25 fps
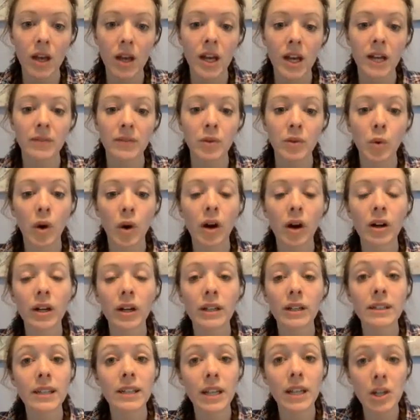If you are
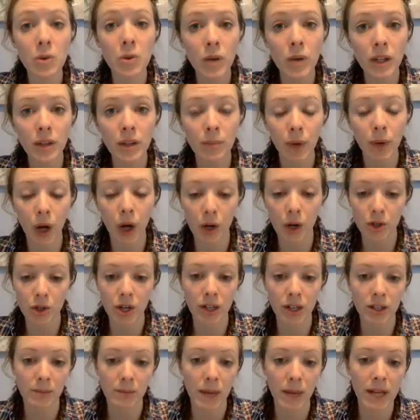continuing the
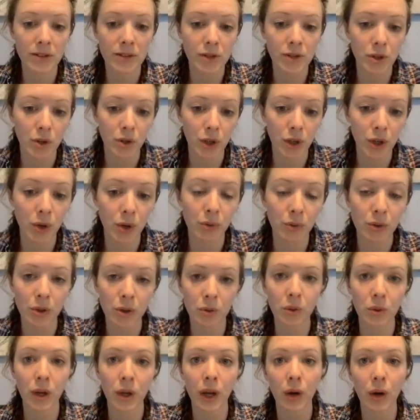project, I'm asking you to go
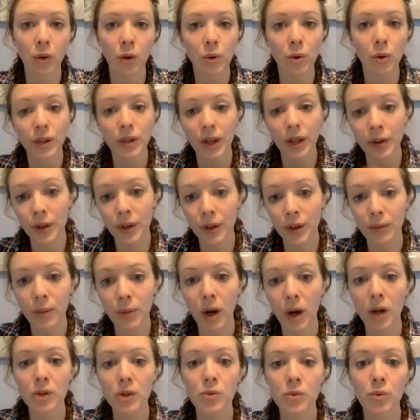to a whole nother
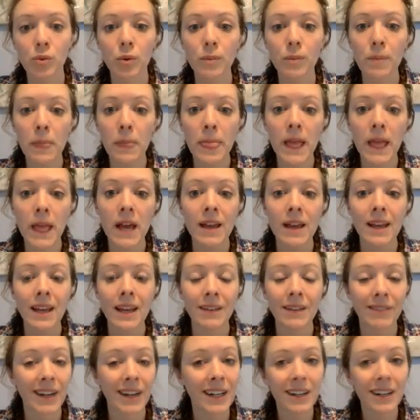module.
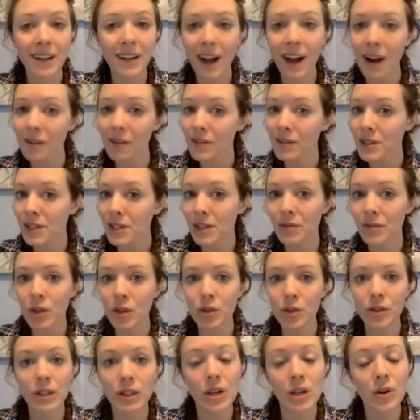If I did not receive your
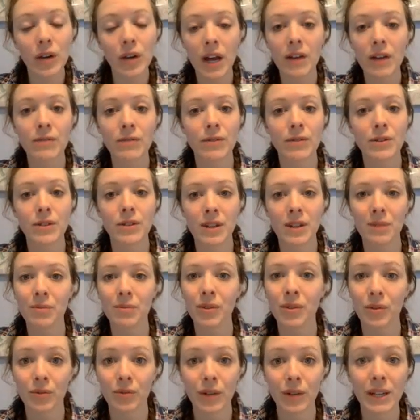DOK for step
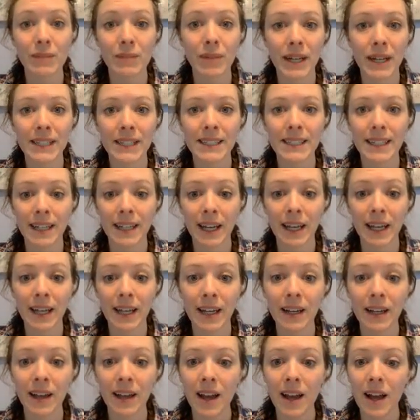3 by
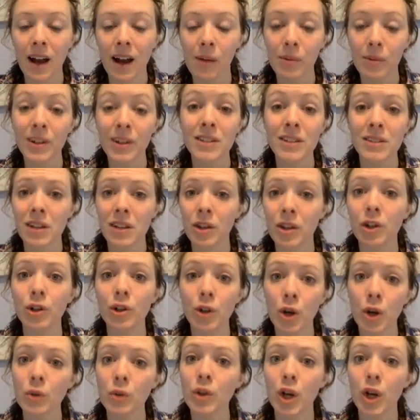today, I'm going to say you're
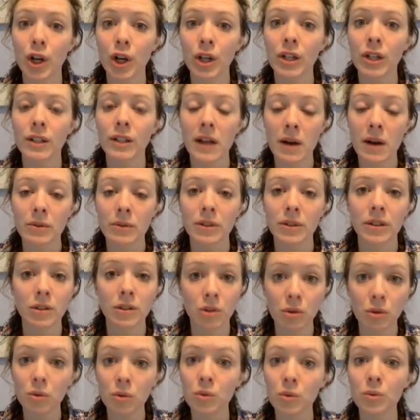no longer allowed to
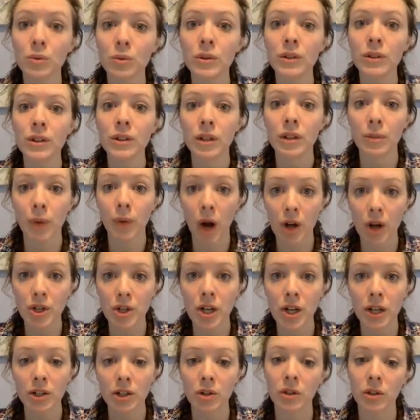do the
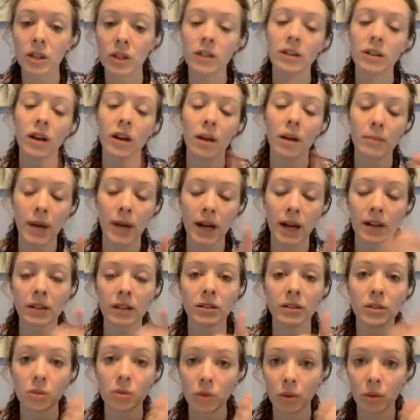project. You need to come back and
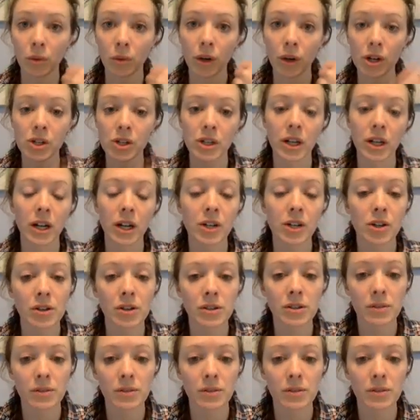do the worksheet I just